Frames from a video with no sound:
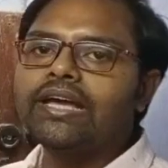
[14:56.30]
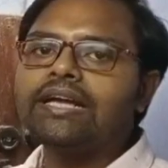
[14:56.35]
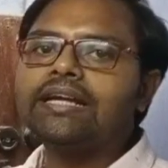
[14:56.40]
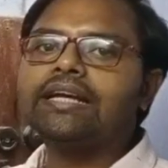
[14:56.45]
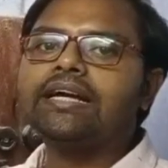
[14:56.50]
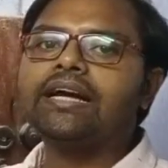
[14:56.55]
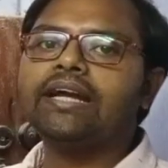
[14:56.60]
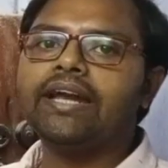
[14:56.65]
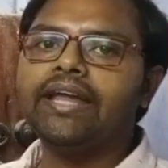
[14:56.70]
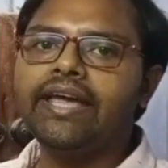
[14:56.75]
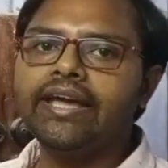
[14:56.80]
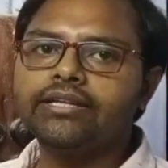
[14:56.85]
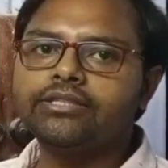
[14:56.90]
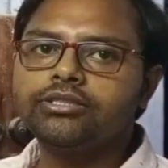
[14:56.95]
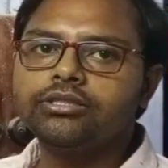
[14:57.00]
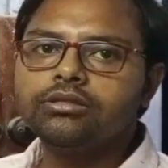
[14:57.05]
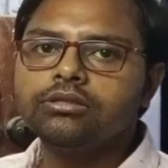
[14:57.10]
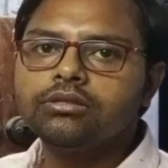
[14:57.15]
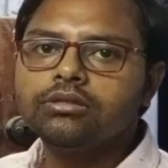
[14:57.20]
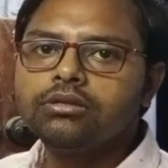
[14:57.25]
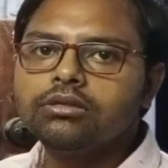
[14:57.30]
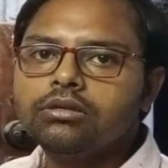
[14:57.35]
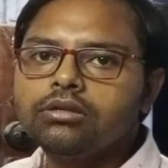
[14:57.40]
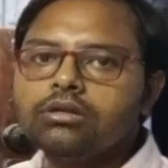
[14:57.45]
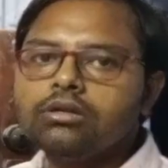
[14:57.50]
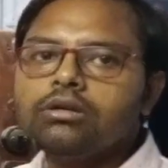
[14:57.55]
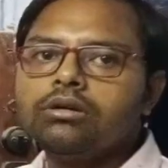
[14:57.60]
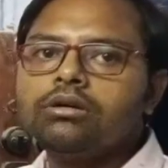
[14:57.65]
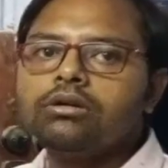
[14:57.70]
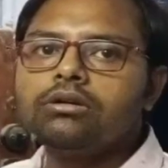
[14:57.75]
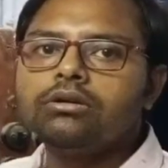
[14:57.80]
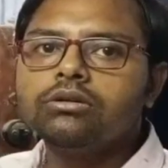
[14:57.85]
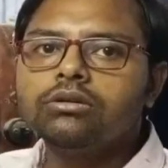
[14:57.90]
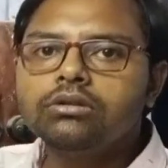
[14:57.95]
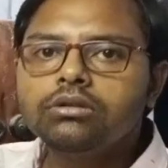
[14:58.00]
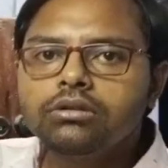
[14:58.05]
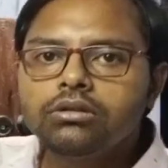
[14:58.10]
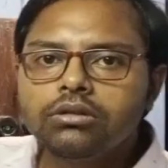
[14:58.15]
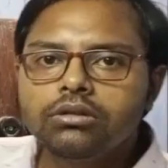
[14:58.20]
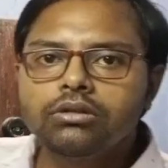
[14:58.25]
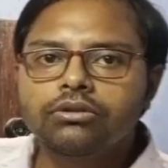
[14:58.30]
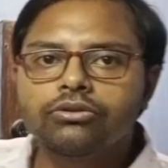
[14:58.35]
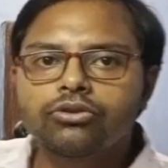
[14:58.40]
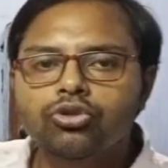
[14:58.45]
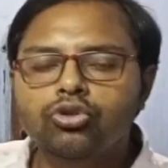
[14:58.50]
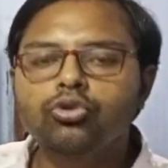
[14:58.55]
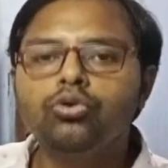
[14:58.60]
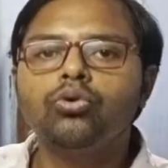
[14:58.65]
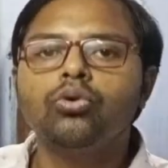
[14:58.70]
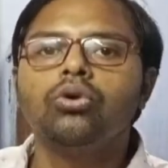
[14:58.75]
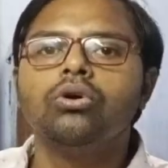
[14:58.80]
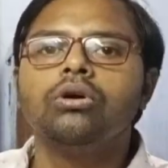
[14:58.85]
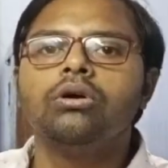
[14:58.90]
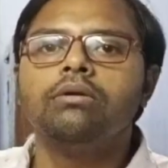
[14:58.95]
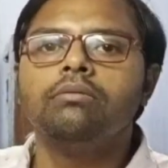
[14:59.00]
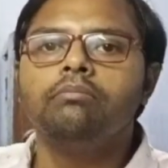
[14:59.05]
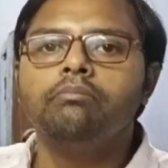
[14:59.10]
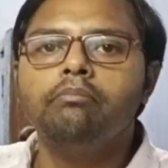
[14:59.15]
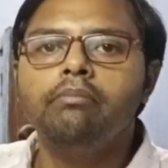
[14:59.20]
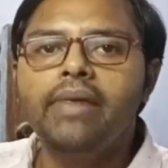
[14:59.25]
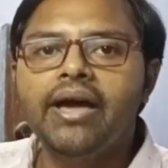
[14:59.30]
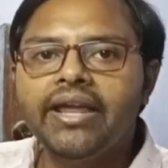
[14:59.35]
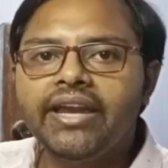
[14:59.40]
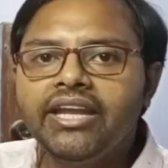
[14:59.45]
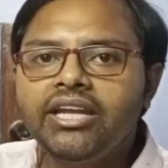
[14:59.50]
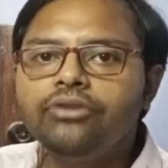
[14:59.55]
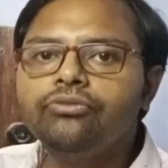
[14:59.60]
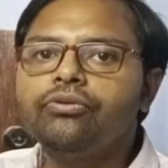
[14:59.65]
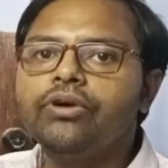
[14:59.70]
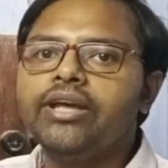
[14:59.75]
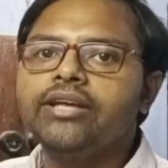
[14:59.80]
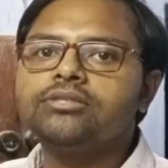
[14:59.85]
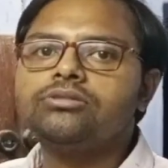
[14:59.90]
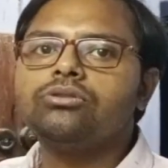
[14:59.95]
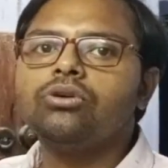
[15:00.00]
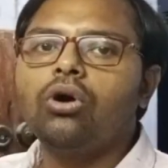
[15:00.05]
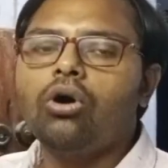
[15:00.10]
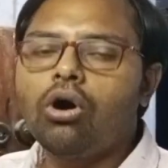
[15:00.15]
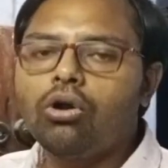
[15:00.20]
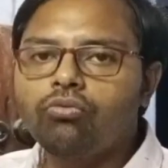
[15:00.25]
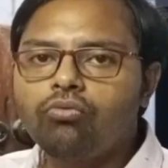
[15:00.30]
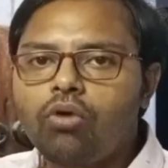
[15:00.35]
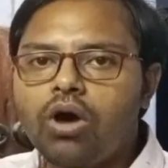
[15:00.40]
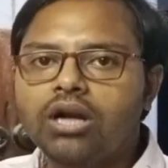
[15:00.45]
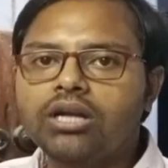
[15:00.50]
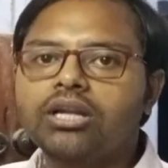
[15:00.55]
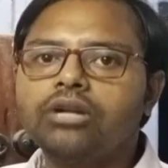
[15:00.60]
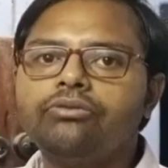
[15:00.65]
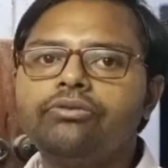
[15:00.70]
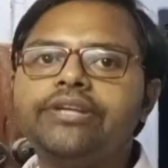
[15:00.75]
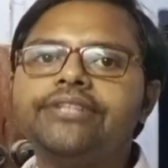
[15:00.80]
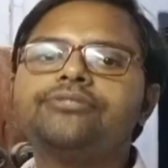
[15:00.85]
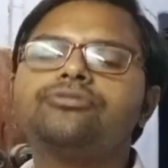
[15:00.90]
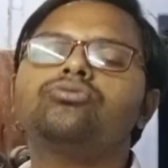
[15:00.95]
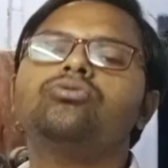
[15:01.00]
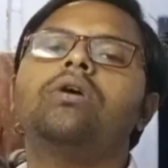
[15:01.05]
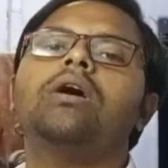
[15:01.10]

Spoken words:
can connect through marine ways or waterways